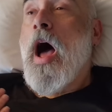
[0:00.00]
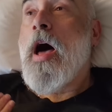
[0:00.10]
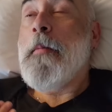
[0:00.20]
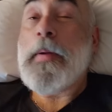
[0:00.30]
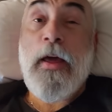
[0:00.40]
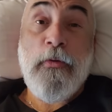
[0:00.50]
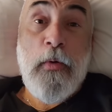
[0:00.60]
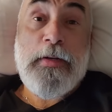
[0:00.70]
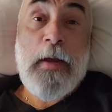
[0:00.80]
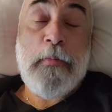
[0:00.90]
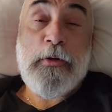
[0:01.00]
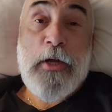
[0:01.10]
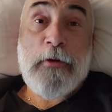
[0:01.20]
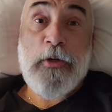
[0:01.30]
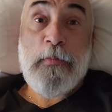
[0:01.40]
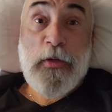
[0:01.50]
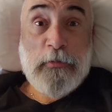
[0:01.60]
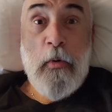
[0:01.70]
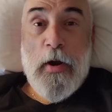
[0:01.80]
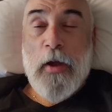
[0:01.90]
But I threw a temper tantrum
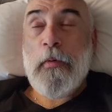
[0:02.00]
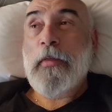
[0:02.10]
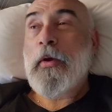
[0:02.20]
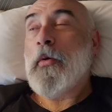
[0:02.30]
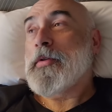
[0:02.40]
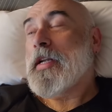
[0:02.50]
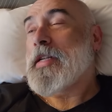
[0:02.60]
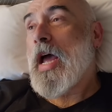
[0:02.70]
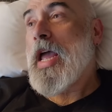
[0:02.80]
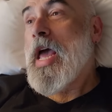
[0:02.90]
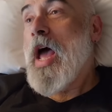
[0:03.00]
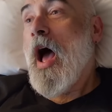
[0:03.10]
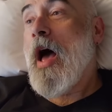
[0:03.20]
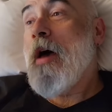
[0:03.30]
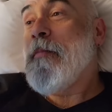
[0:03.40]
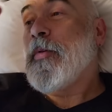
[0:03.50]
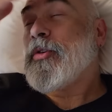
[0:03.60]
this morning with you, didn't I?